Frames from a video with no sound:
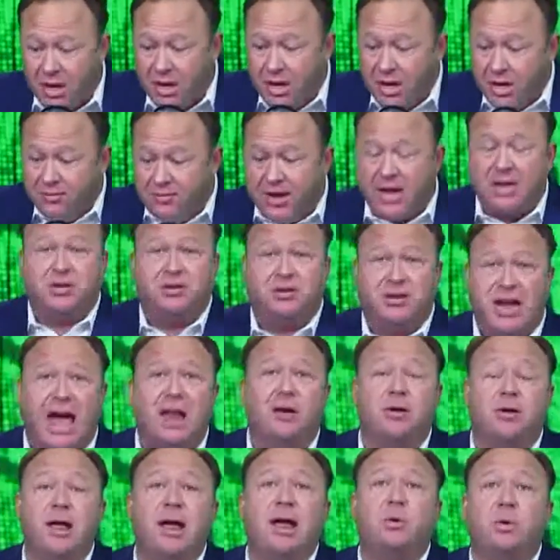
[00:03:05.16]
In fact,
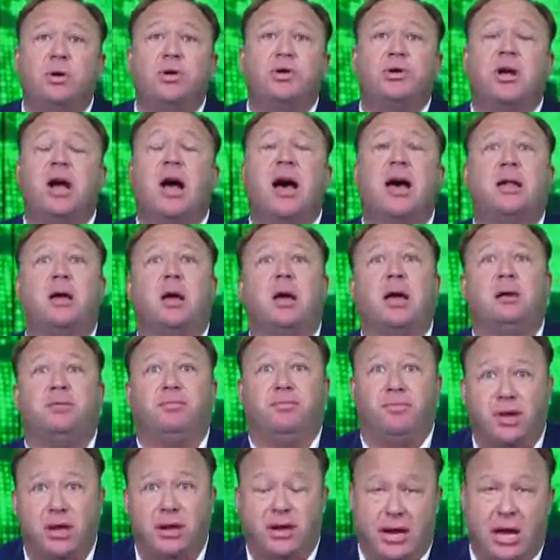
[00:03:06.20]
Saturday we shot
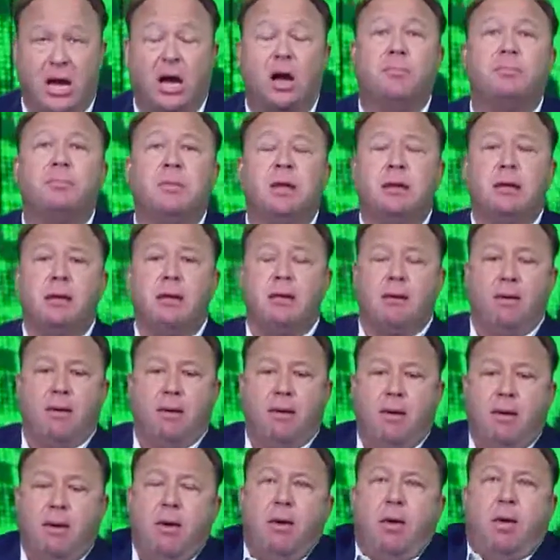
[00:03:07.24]
a video
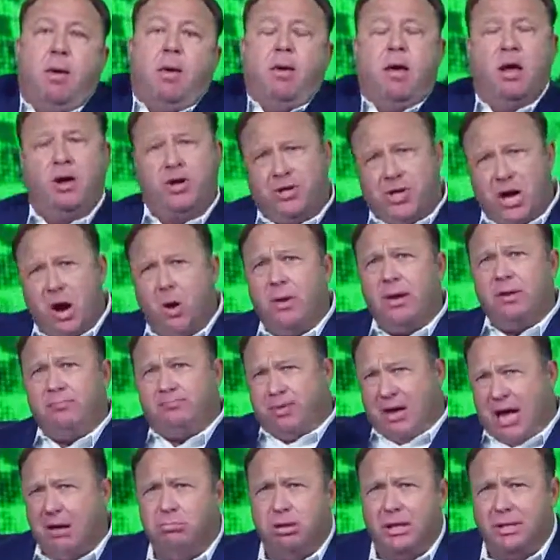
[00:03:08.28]

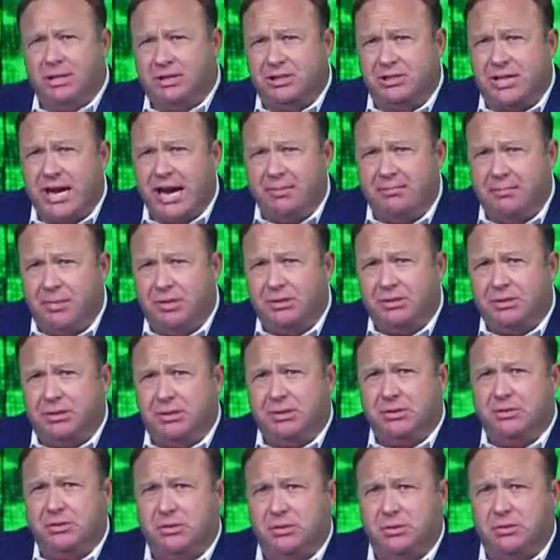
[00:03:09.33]
showing public
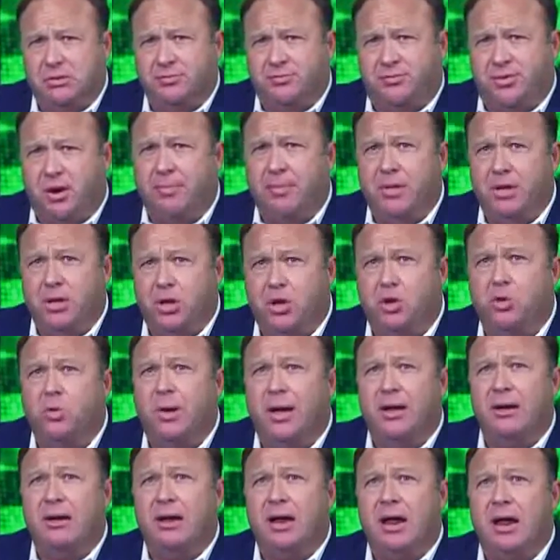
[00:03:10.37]
statements from the
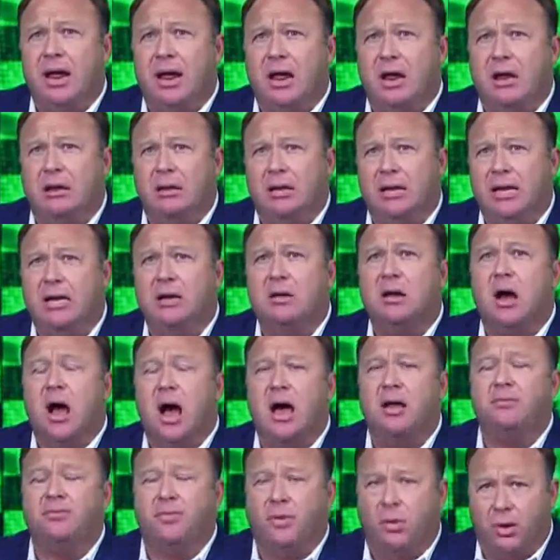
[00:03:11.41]
UN lead
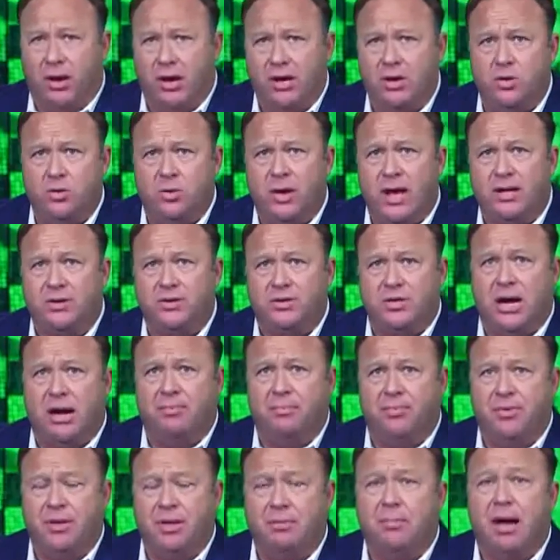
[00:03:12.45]
envoy who heads
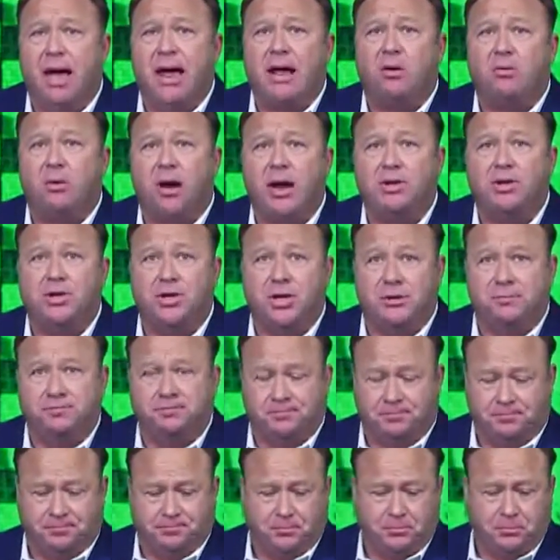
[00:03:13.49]
up the
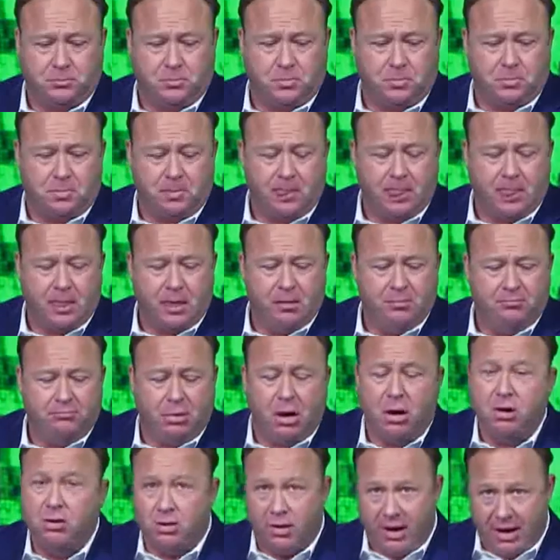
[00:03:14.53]
migration
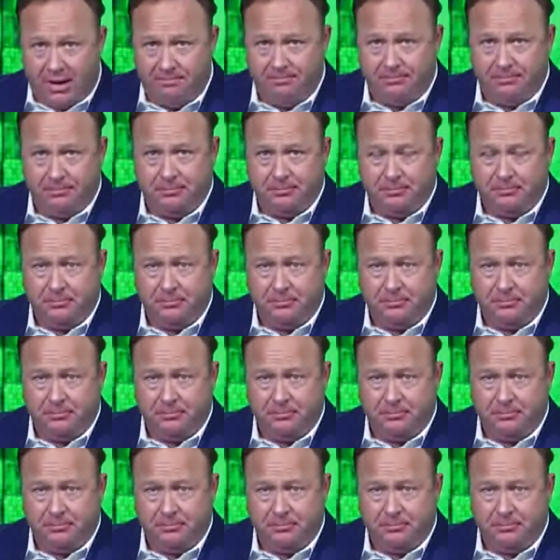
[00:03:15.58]
program